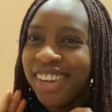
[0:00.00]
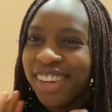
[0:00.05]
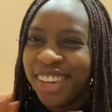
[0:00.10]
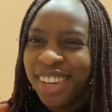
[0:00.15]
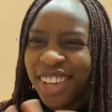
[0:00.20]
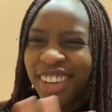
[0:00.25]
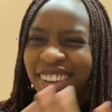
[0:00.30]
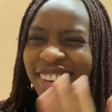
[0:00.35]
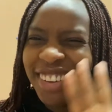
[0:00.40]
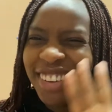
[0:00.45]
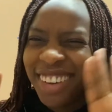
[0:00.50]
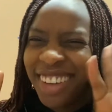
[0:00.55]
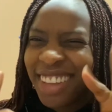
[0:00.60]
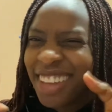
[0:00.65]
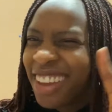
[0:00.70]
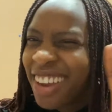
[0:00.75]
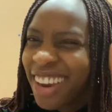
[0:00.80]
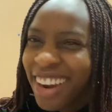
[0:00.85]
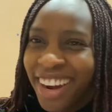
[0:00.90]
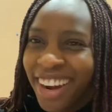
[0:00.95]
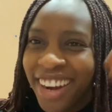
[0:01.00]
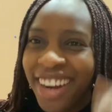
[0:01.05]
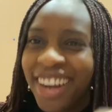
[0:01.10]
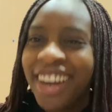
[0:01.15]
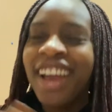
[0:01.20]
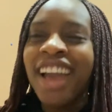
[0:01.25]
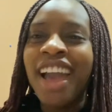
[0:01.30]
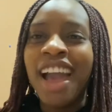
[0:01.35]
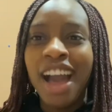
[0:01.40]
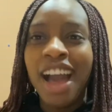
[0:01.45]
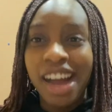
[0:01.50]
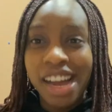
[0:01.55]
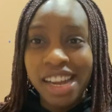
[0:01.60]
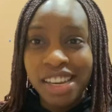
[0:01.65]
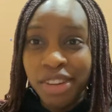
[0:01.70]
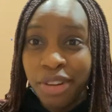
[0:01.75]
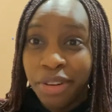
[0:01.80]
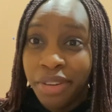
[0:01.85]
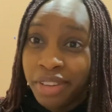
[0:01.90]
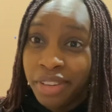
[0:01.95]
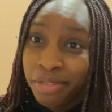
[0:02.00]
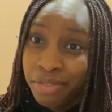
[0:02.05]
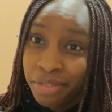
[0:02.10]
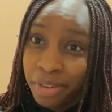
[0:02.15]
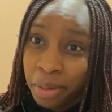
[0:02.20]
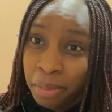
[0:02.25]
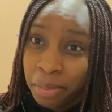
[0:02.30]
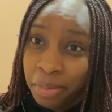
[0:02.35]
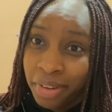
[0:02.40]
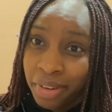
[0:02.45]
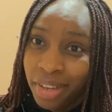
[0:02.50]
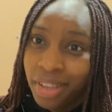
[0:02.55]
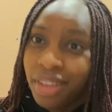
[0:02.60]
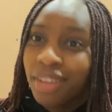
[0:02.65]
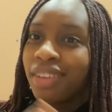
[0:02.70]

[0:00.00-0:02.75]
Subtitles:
new year. I know in February